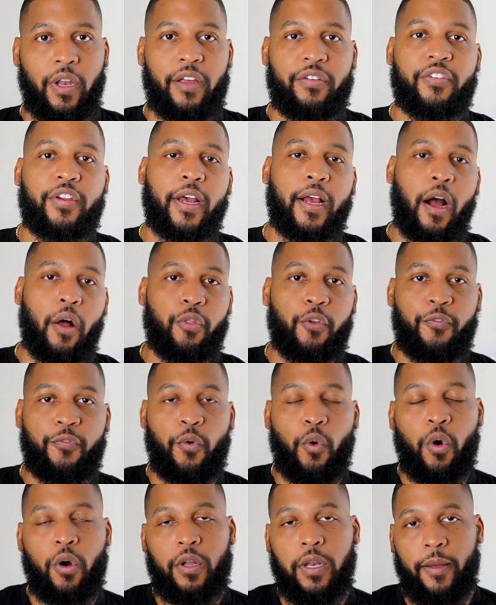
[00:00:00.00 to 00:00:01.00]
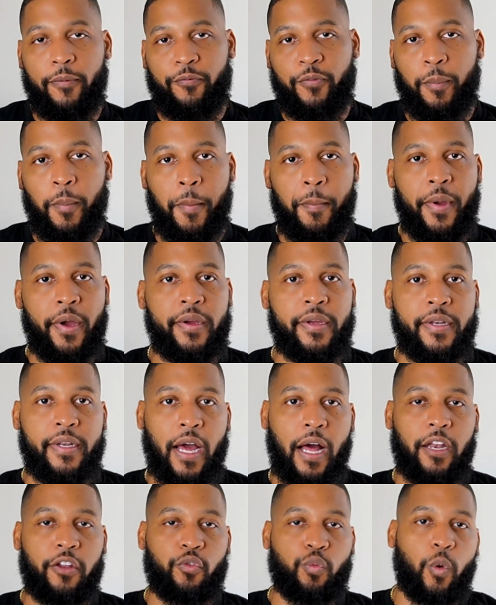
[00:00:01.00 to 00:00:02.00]
let's check out the full clip from $1 Million
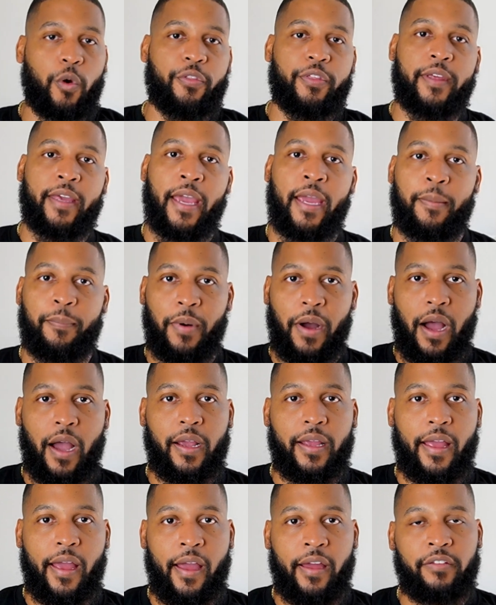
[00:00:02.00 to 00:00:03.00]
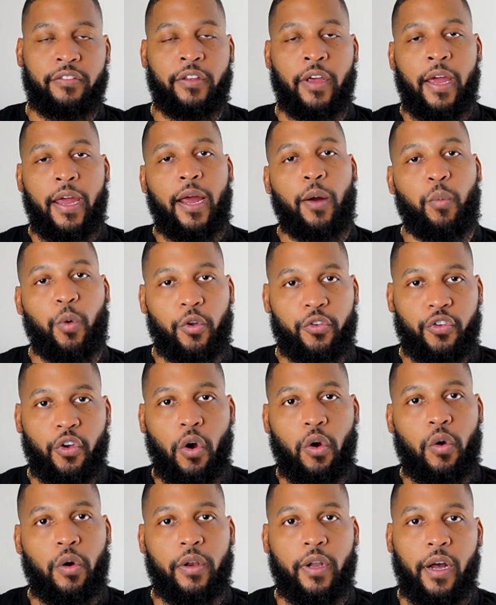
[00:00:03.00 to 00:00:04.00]
Worth of Game podcast, and we'll
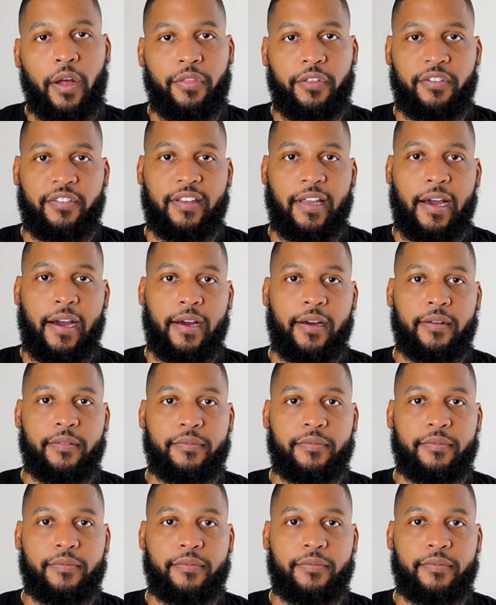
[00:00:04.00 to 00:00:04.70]
talk on the other side.